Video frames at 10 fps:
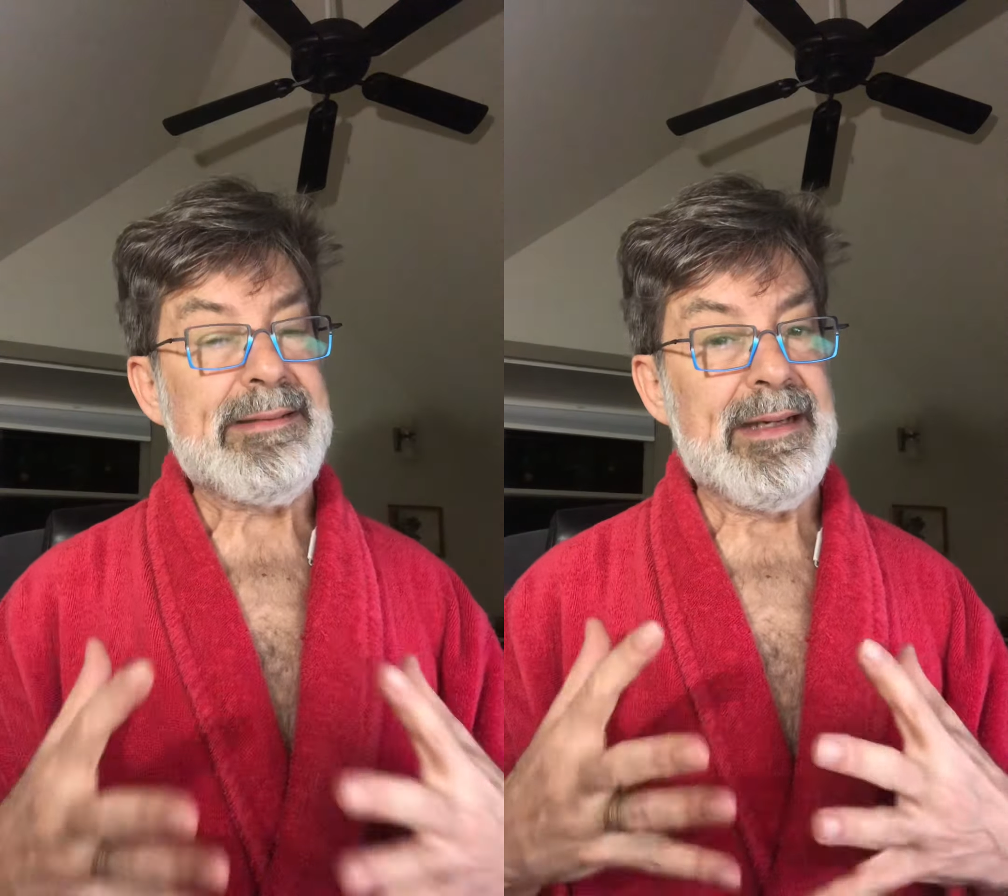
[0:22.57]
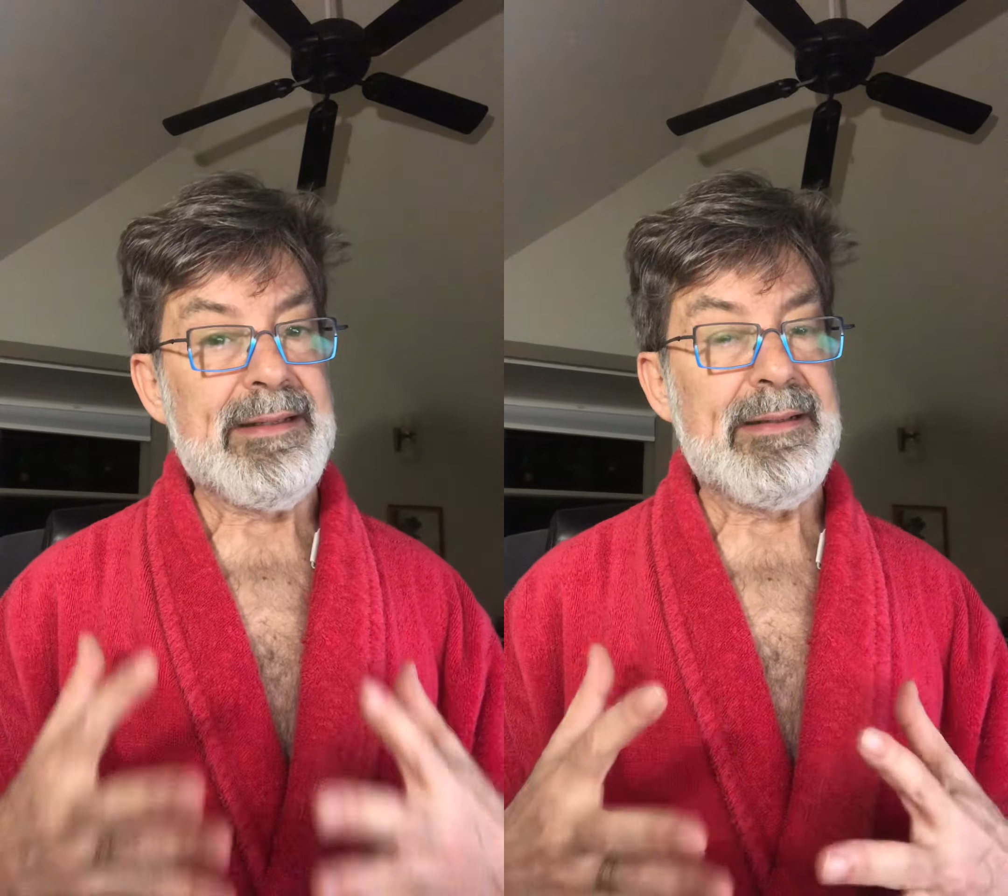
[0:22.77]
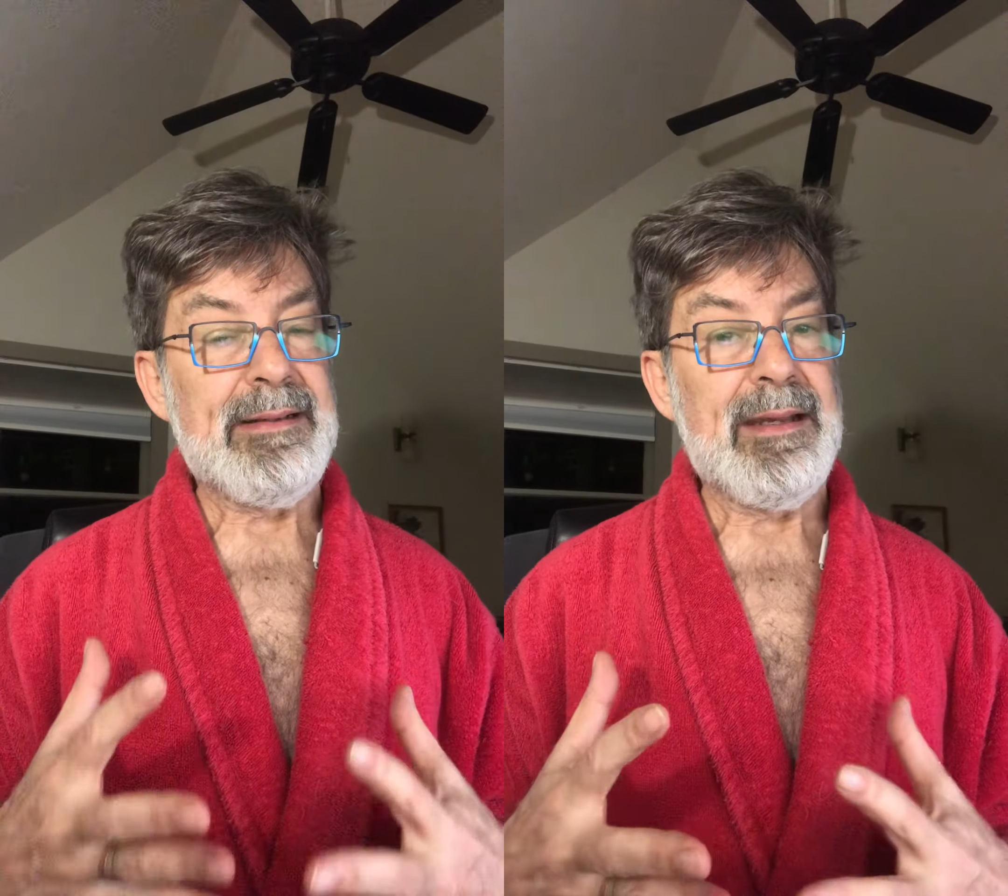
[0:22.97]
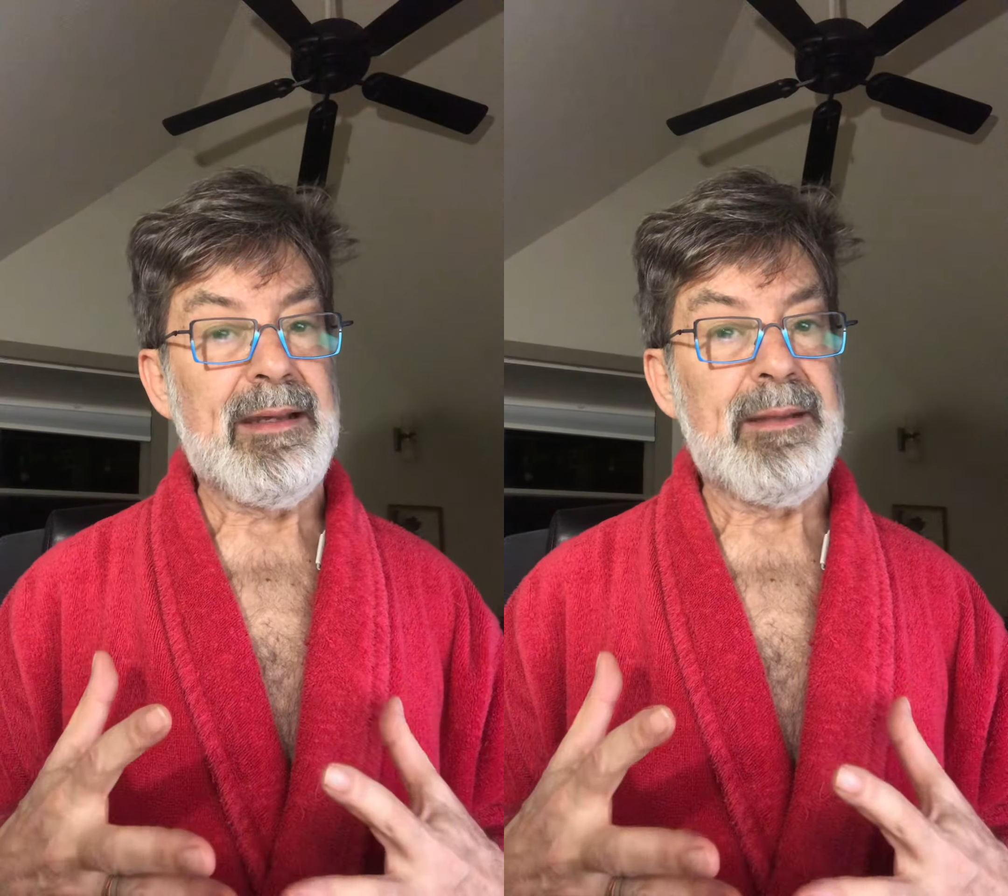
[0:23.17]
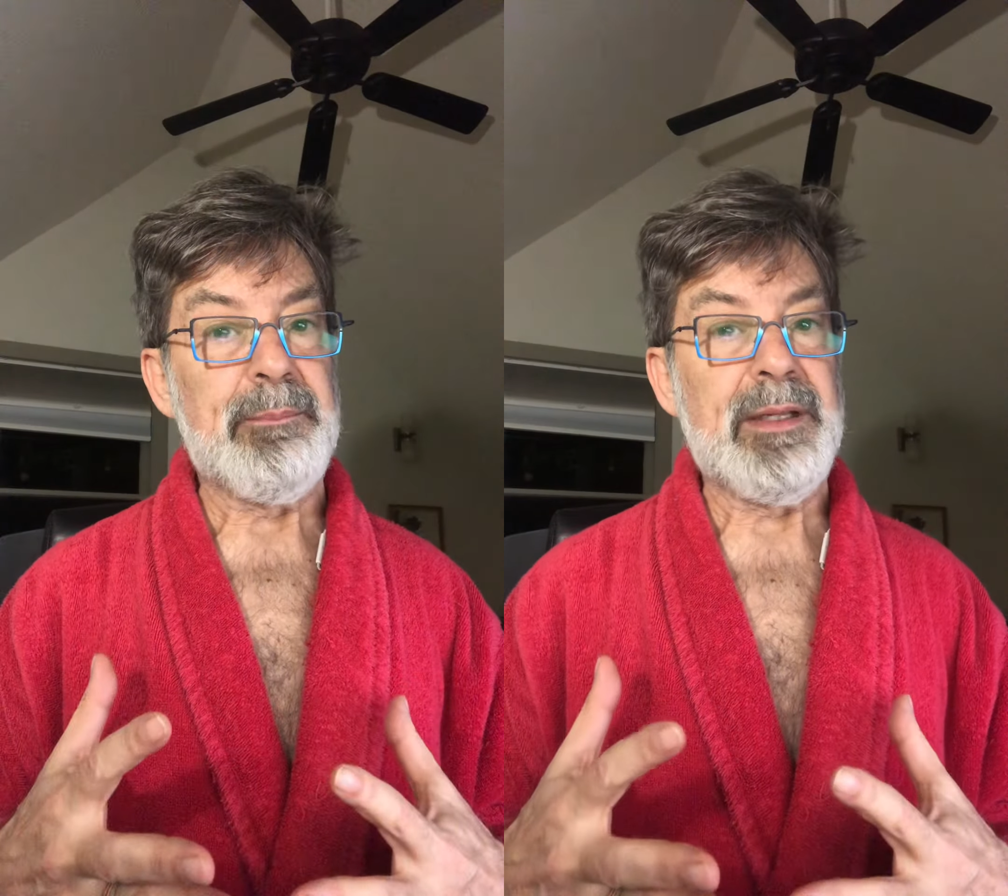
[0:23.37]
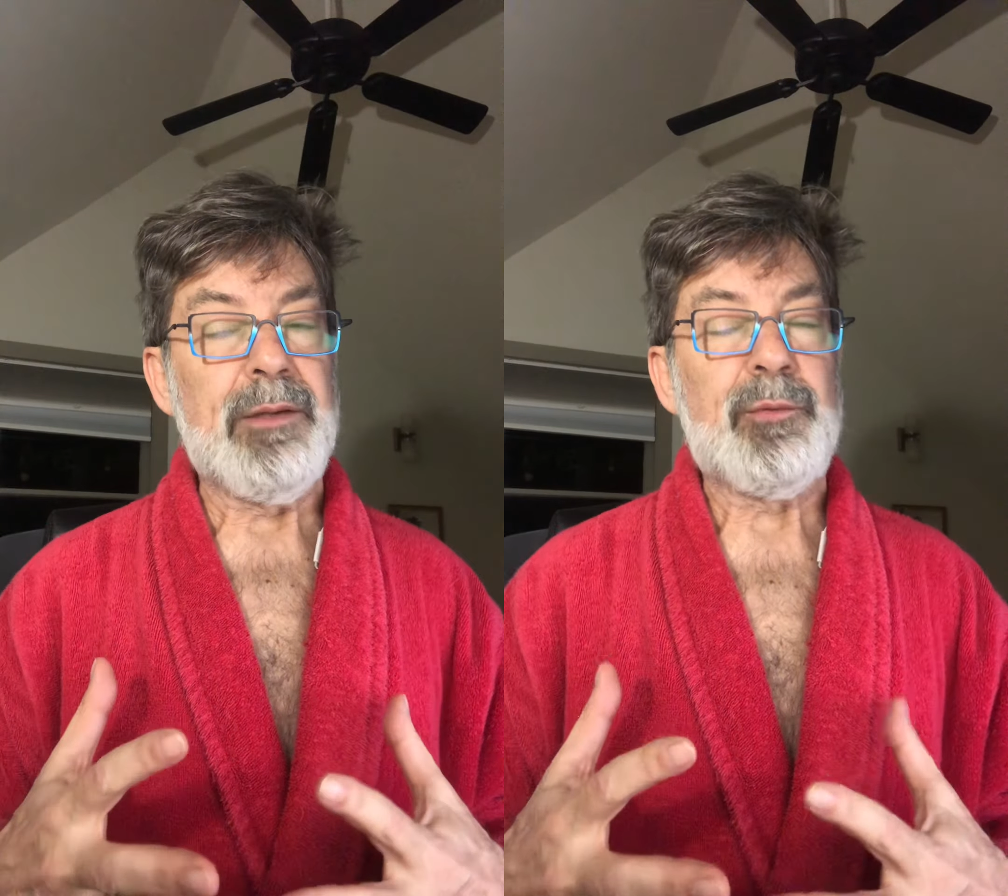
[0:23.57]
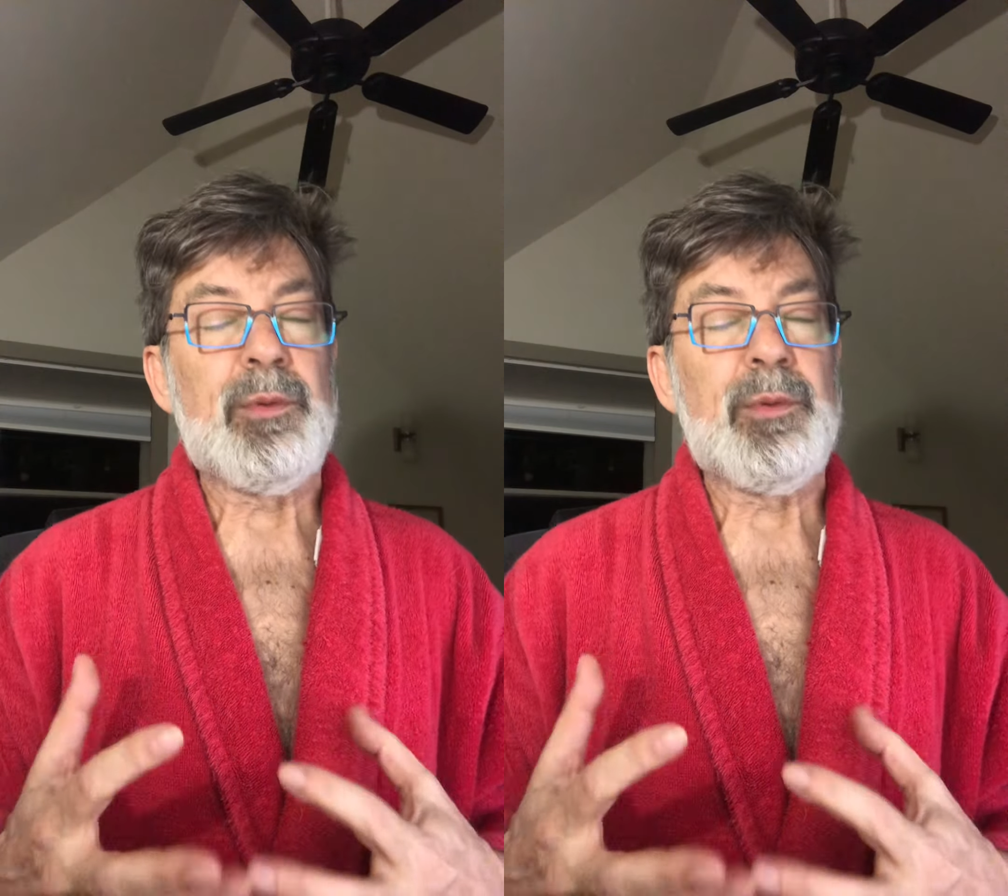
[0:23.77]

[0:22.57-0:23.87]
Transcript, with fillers: day today means